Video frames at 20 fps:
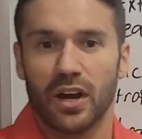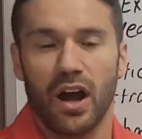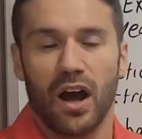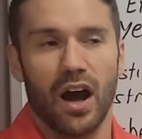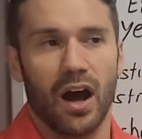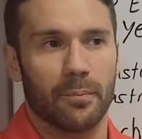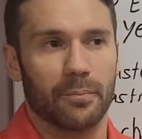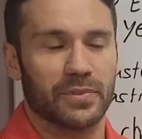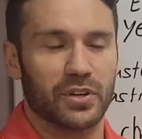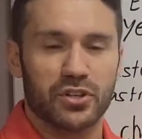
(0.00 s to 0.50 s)

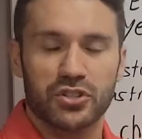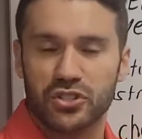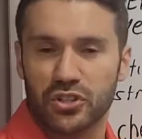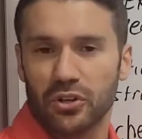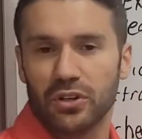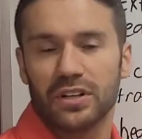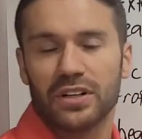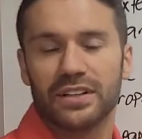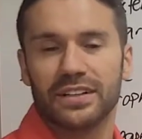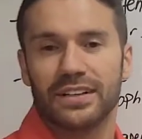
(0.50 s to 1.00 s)
Um, there's
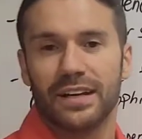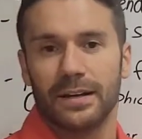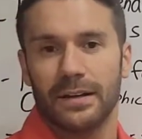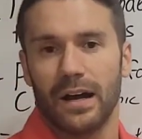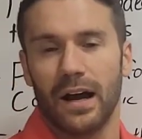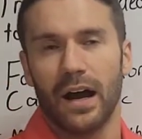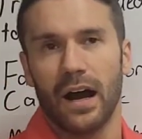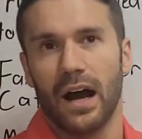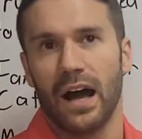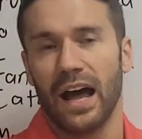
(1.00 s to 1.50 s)
certain
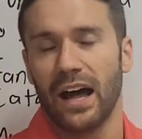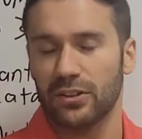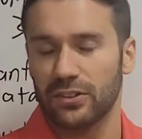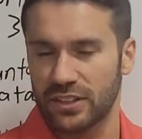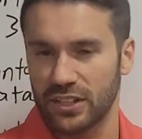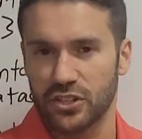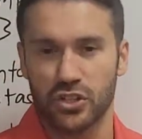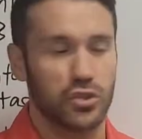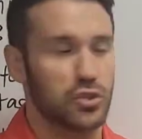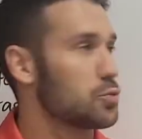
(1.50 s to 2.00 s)
uh, health
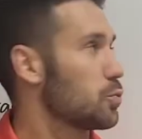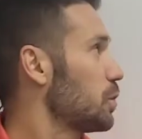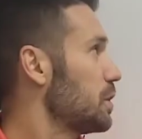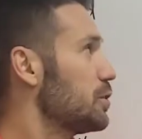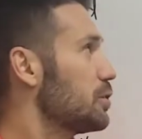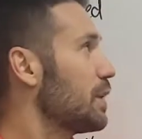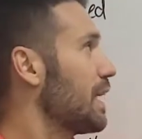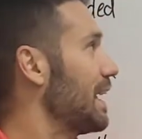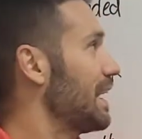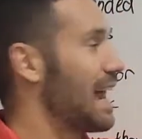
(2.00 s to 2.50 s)
issues where
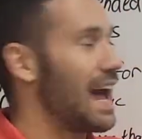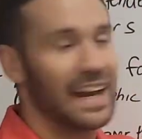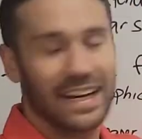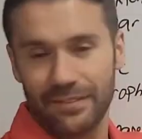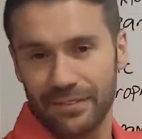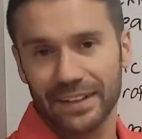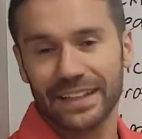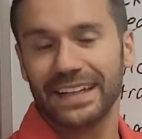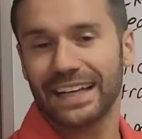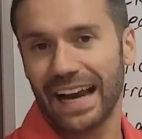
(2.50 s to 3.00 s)
you cannot
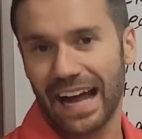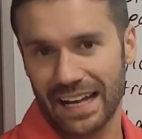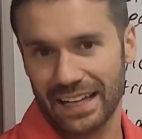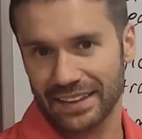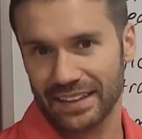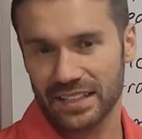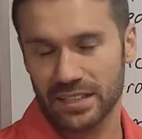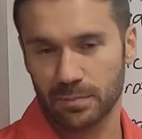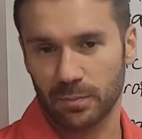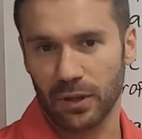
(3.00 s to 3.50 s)
even get on
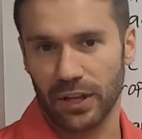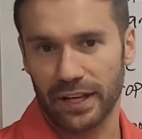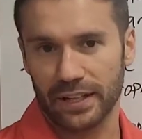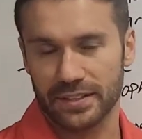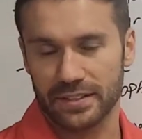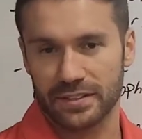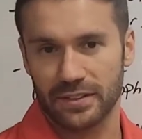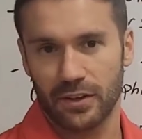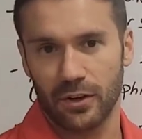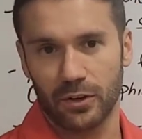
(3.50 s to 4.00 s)
these
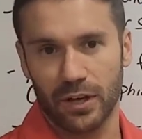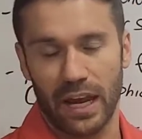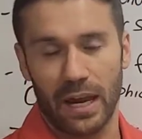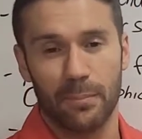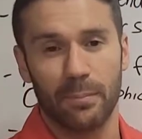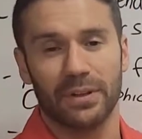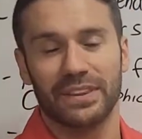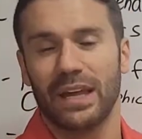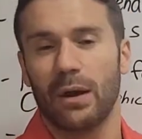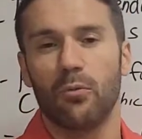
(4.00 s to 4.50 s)
plans, okay?
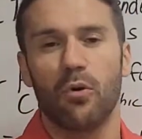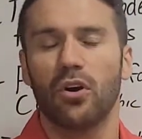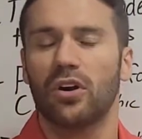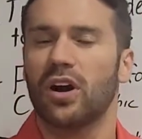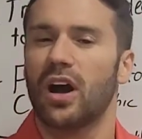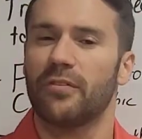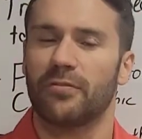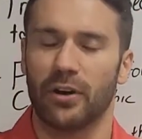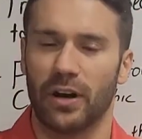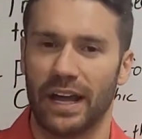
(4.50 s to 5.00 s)
But they won't
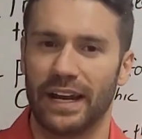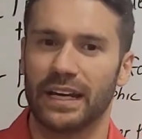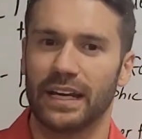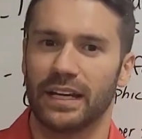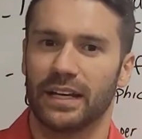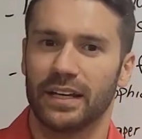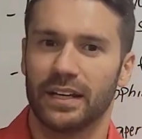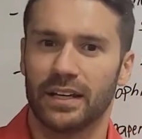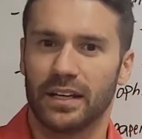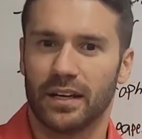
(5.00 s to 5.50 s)
cover
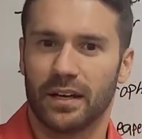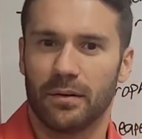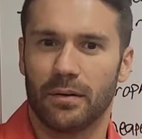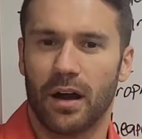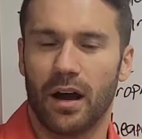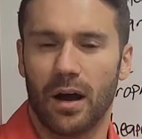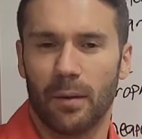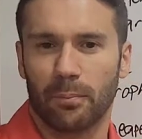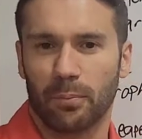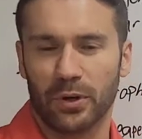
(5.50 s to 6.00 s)
any
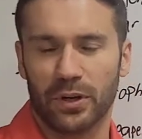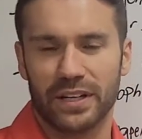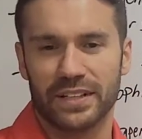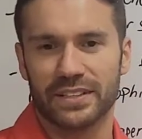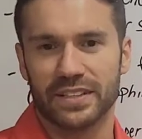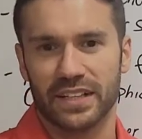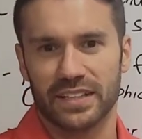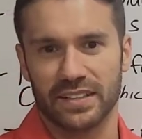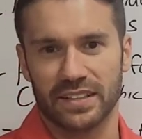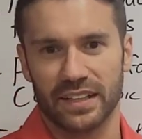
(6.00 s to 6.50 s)
uh,
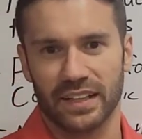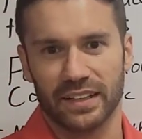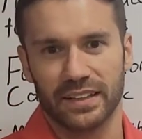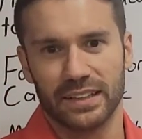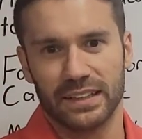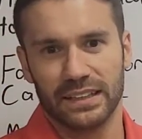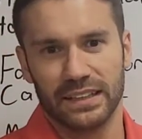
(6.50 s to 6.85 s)
pre-existing.